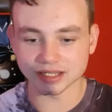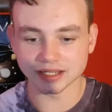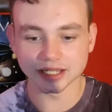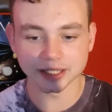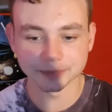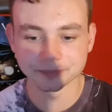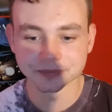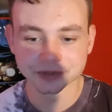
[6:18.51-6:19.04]

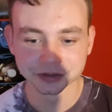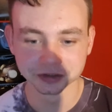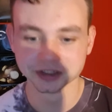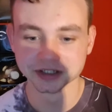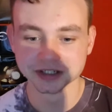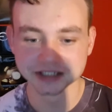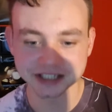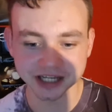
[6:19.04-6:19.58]
Um,
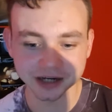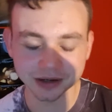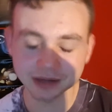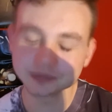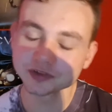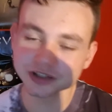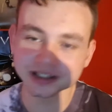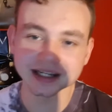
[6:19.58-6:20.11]
so
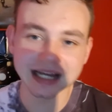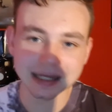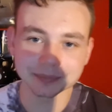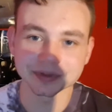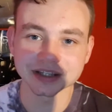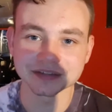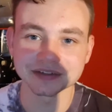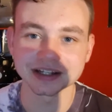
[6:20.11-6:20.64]
I'm really
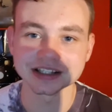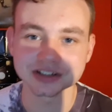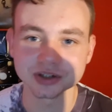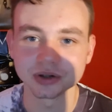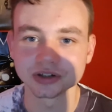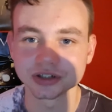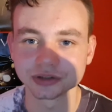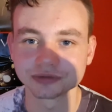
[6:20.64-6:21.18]
happy that it's
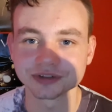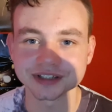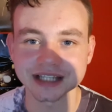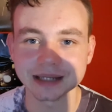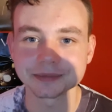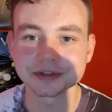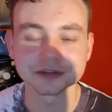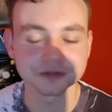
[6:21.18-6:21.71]
got a good
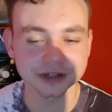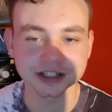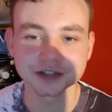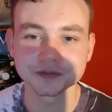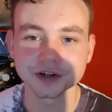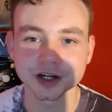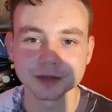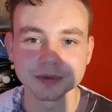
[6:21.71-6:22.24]
reception. Thank you
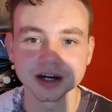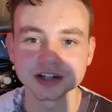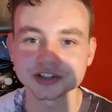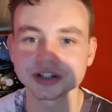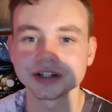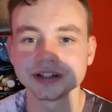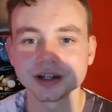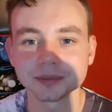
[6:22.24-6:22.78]
very much.
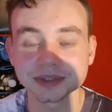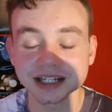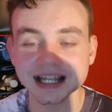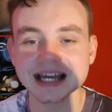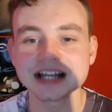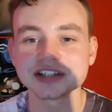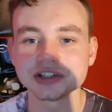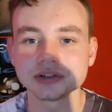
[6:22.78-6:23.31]
And I'm
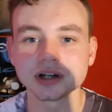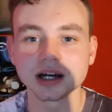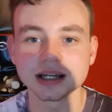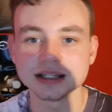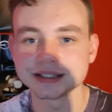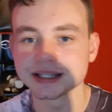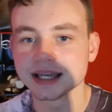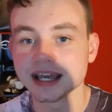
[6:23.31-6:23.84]
glad you
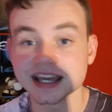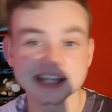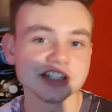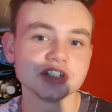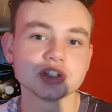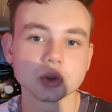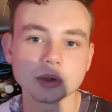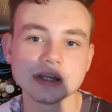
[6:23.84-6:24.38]
guys
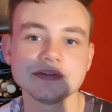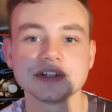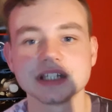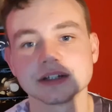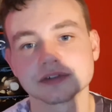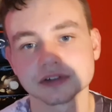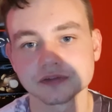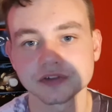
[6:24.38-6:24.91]
enjoy the
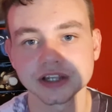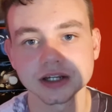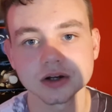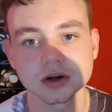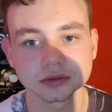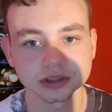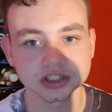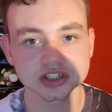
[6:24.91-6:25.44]
different thing
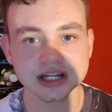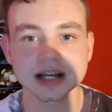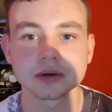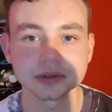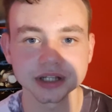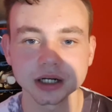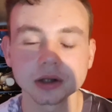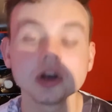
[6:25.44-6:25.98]
on the channel.
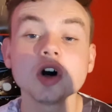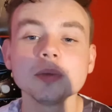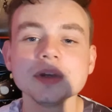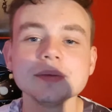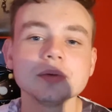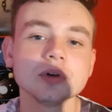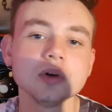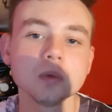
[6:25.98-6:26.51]
You know, a lot of
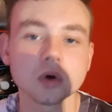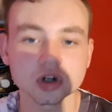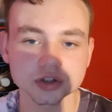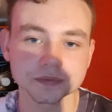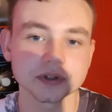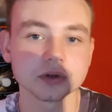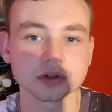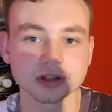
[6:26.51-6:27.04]
people who watch
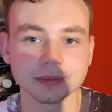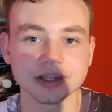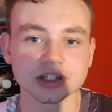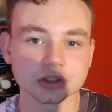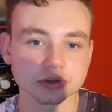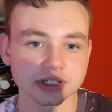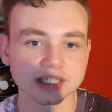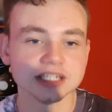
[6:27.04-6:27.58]
the
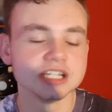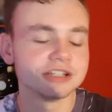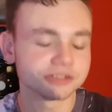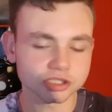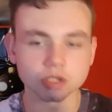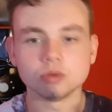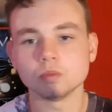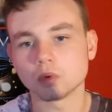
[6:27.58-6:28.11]
documentary
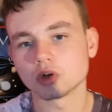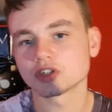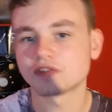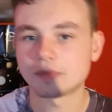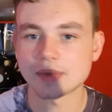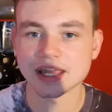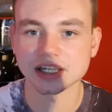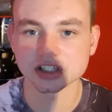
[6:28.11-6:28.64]
don't watch
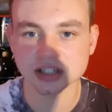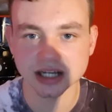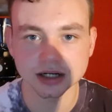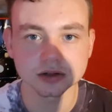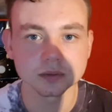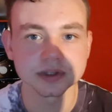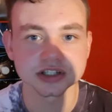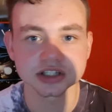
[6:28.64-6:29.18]
the main
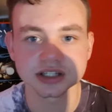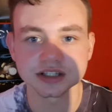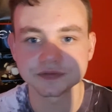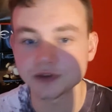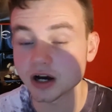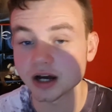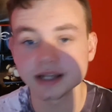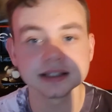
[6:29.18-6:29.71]
channel, which is
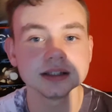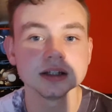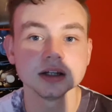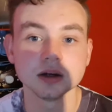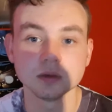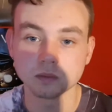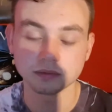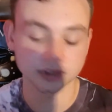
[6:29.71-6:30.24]
fine.
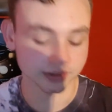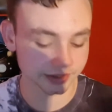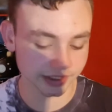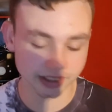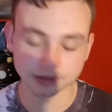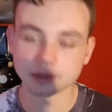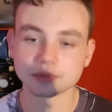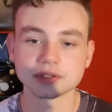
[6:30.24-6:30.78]
I,
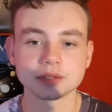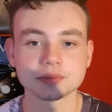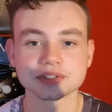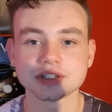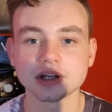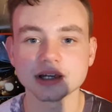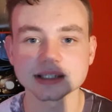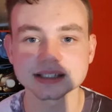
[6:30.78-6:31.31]
I was
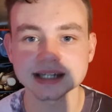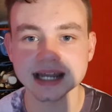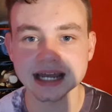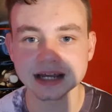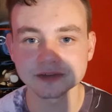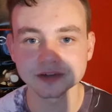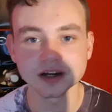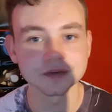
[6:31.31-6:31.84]
nice to
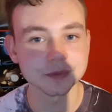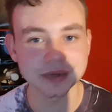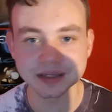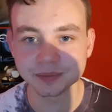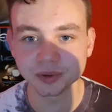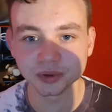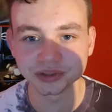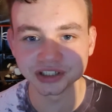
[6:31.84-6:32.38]
have other
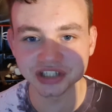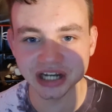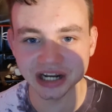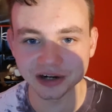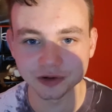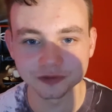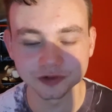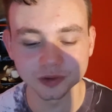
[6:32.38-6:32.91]
people on the
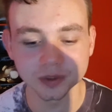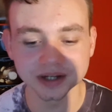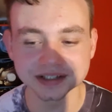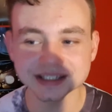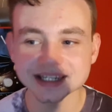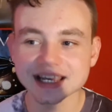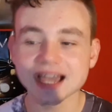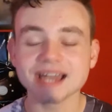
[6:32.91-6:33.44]
channel for
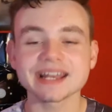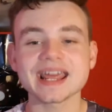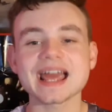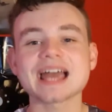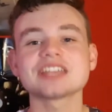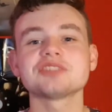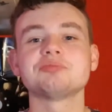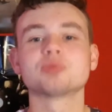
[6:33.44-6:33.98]
once. And it
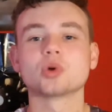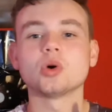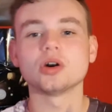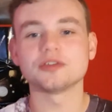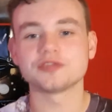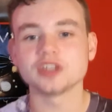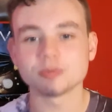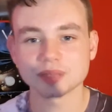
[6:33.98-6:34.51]
has brought
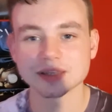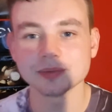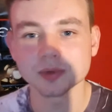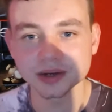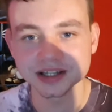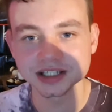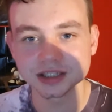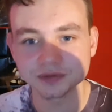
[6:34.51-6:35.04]
a few people
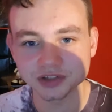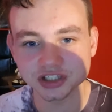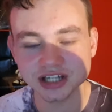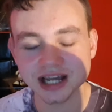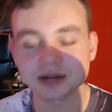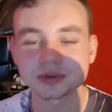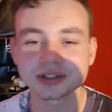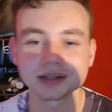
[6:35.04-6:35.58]
into the
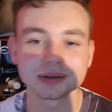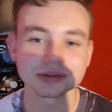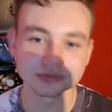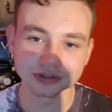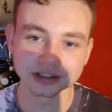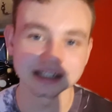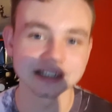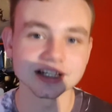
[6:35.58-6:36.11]
channel, so it's
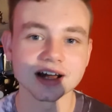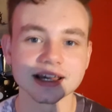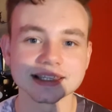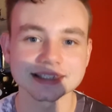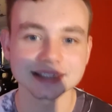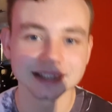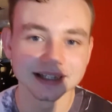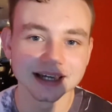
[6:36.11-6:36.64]
really
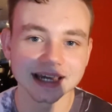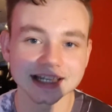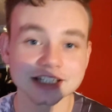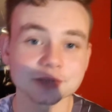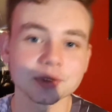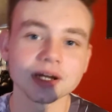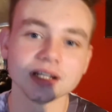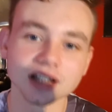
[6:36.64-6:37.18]
nice. And that's
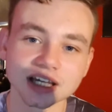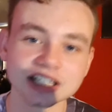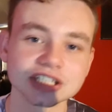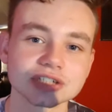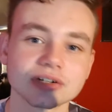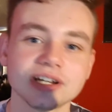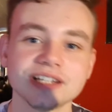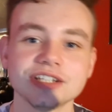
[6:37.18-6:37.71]
why I like
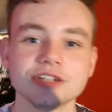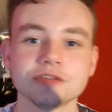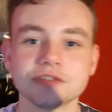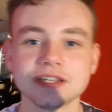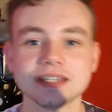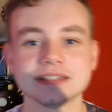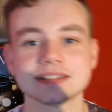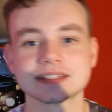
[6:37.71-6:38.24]
trying new
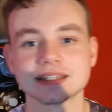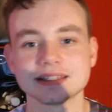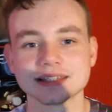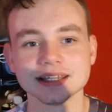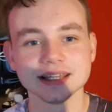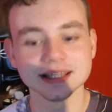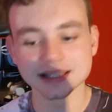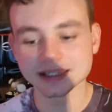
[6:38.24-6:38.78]
things, because,
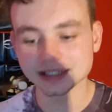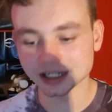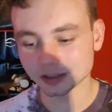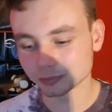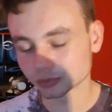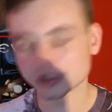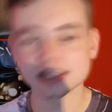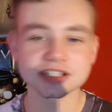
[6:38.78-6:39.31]
you know, it
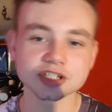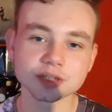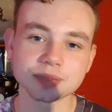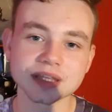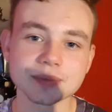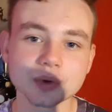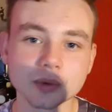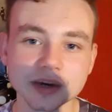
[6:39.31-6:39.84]
brings new
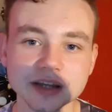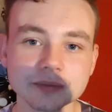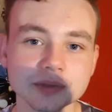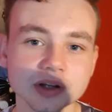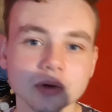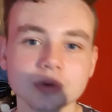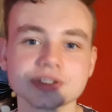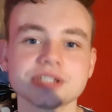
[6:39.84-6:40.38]
people in, but
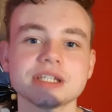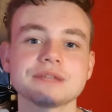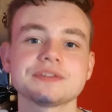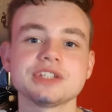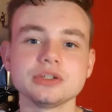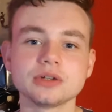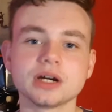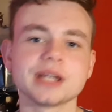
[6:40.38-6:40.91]
it also gives
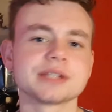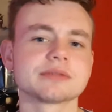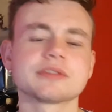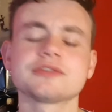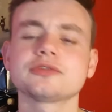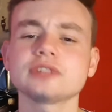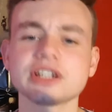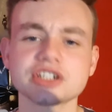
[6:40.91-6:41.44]
you guys a
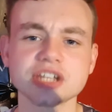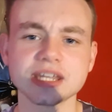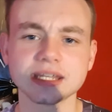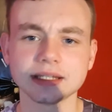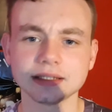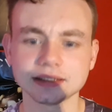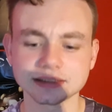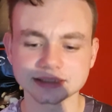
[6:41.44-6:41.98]

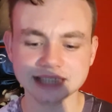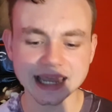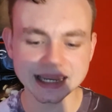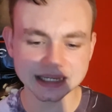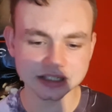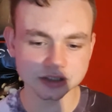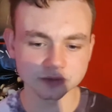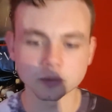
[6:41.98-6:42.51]
refreshing
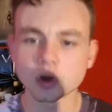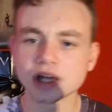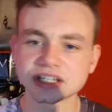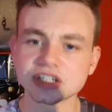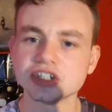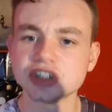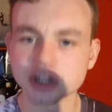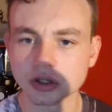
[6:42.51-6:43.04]
taste of what I
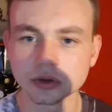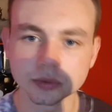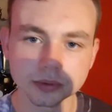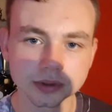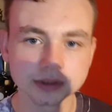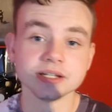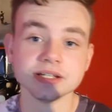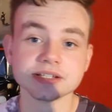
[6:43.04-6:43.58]
can do.
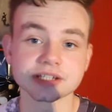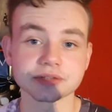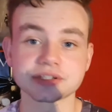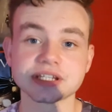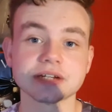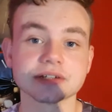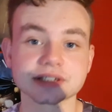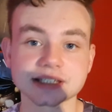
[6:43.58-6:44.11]
So
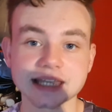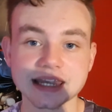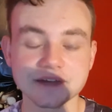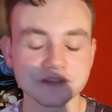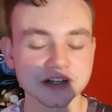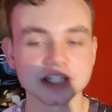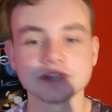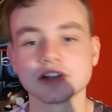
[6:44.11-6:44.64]
seriously,
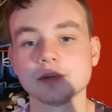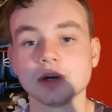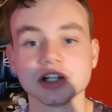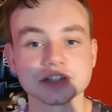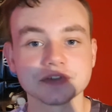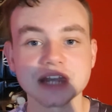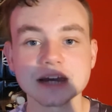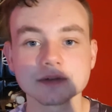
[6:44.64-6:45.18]
thank you very much.
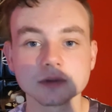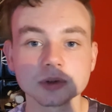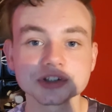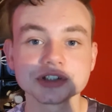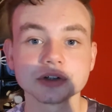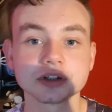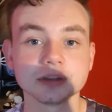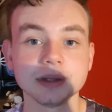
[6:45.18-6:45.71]
If you haven't watched
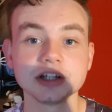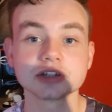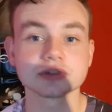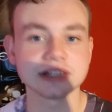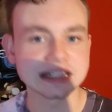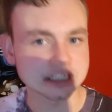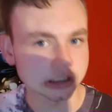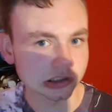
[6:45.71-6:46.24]
the documentary
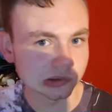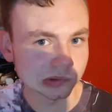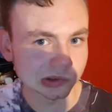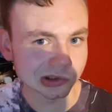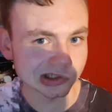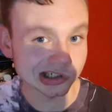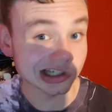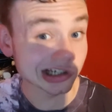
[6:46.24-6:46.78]
yet, go
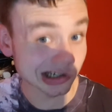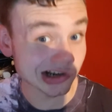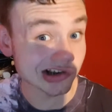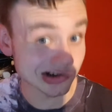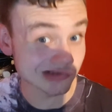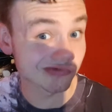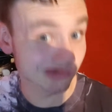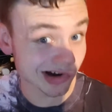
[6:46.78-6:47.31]
watch it. It's
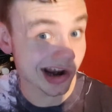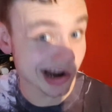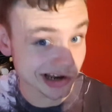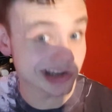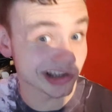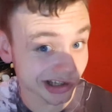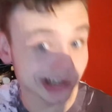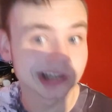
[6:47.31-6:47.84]

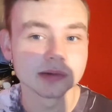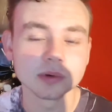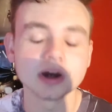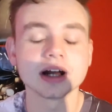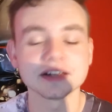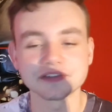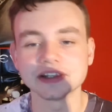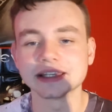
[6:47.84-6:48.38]
great. Well,
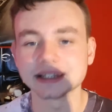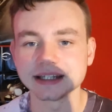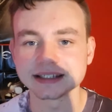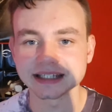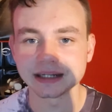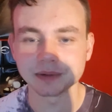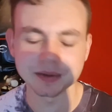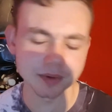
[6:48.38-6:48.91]
I think it is
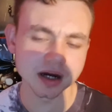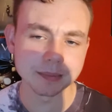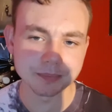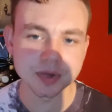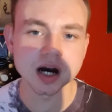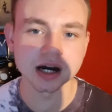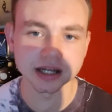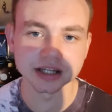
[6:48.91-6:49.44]
anyway, but I'm
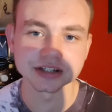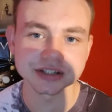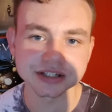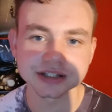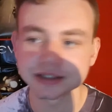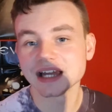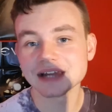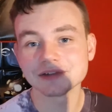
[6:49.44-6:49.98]

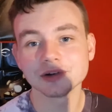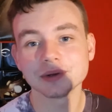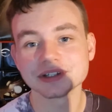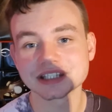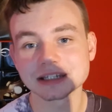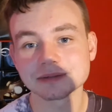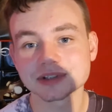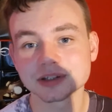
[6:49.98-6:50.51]
biased. Everyone
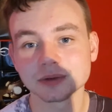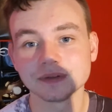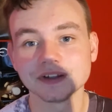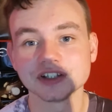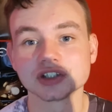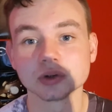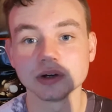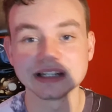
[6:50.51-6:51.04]
seems to have
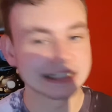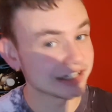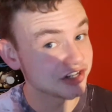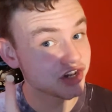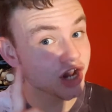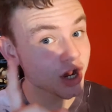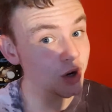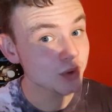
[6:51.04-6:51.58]
enjoyed it.
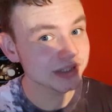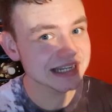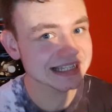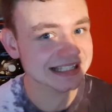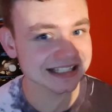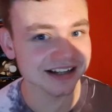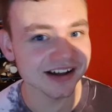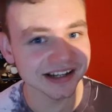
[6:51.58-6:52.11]
No
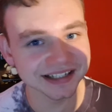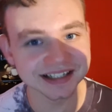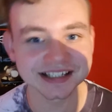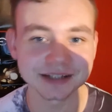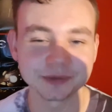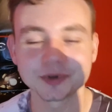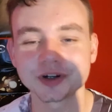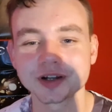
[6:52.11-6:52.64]
dislikes,
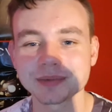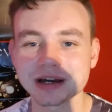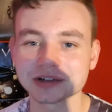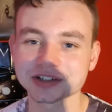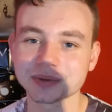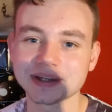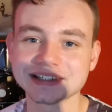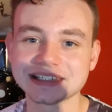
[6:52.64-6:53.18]
and we're on about
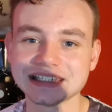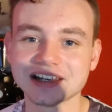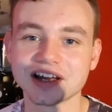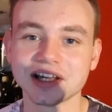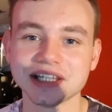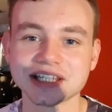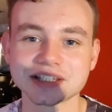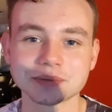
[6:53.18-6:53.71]
20
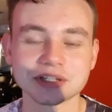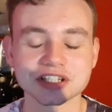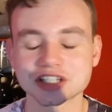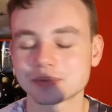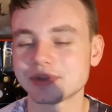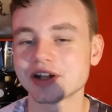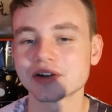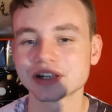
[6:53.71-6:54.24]
likes, which to
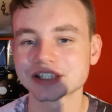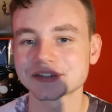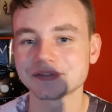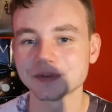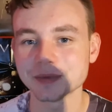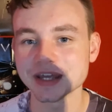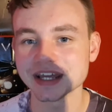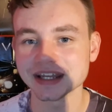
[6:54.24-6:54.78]
be honest
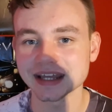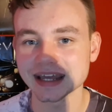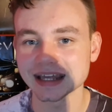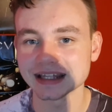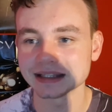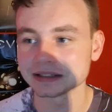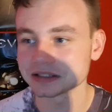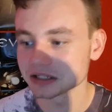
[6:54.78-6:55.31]
for me
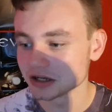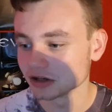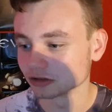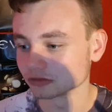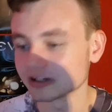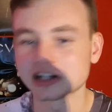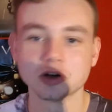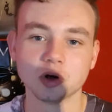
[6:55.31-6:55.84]
is
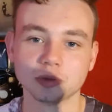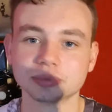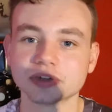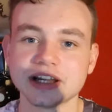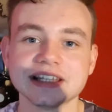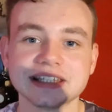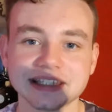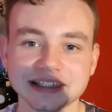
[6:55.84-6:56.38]
record
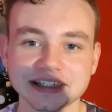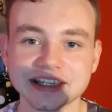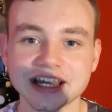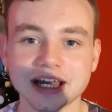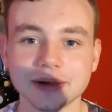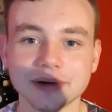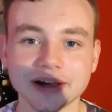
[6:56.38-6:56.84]
breaking, you know.